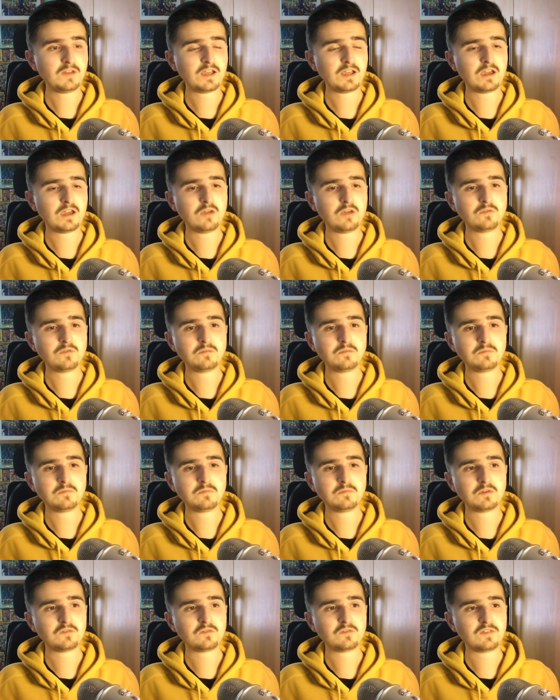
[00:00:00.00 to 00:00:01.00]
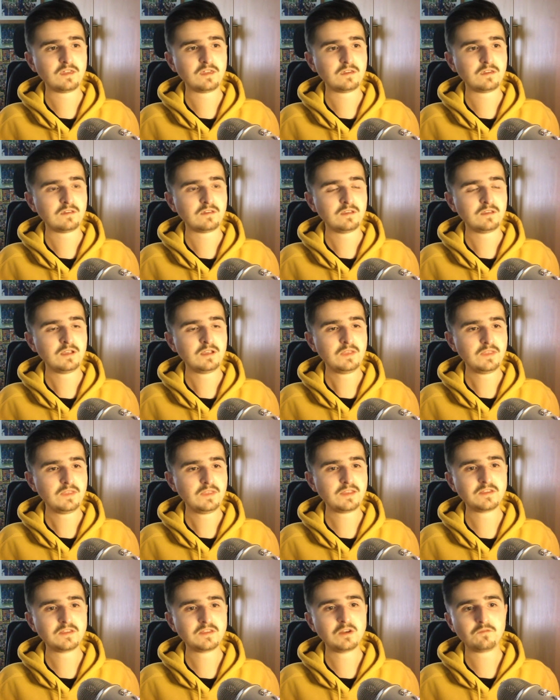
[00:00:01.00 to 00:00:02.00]
like I owe them because, like, they've
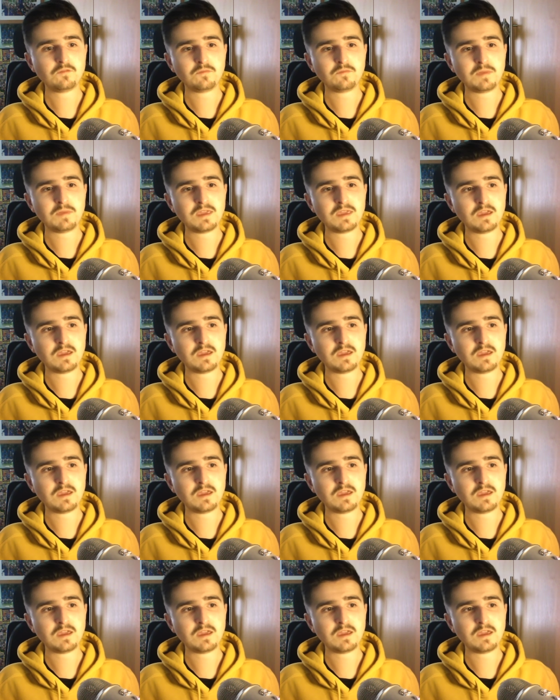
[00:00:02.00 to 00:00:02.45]
done a lot for me.